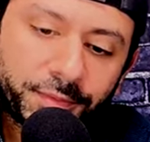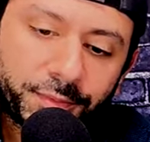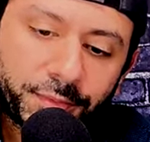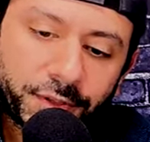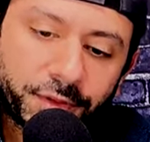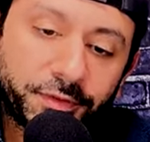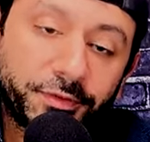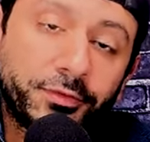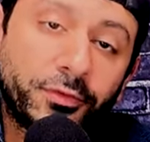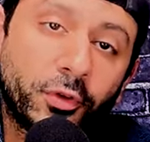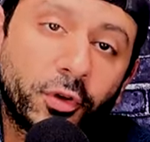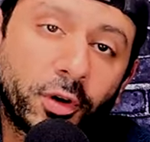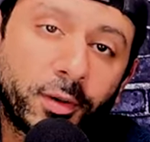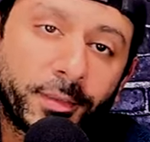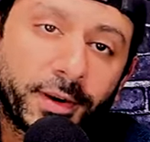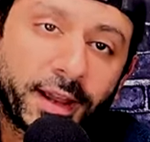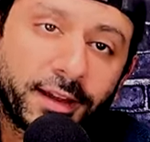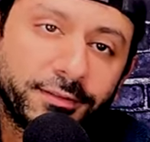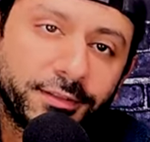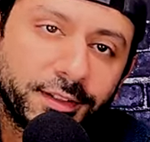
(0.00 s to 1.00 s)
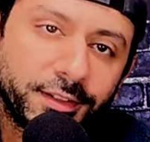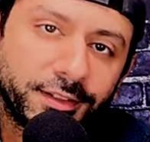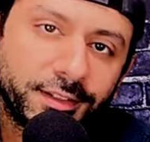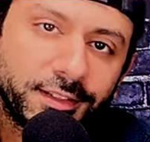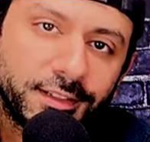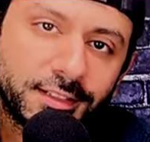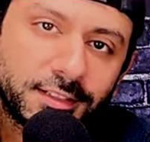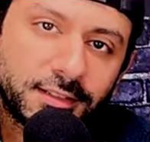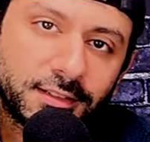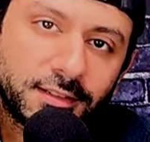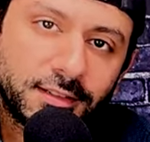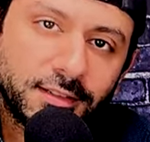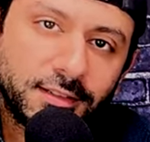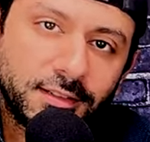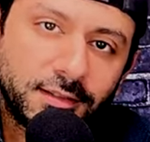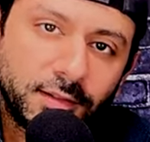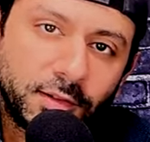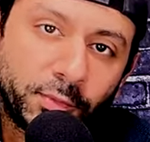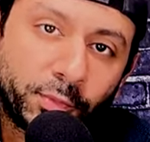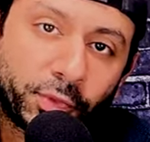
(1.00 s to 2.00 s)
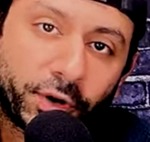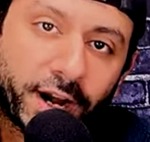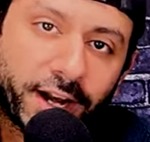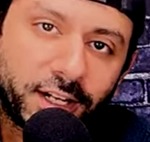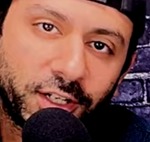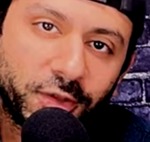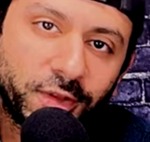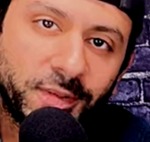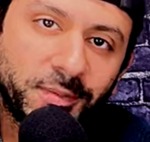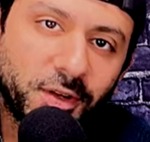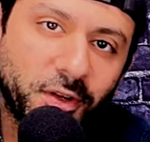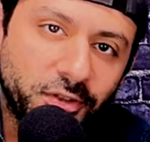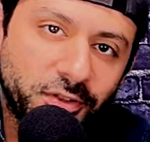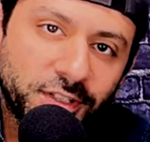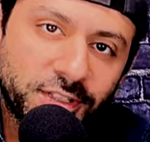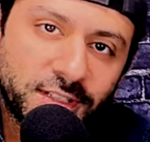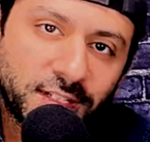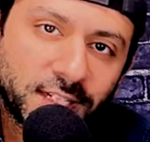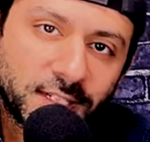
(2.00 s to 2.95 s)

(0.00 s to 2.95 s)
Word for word: perform after these brand new emotions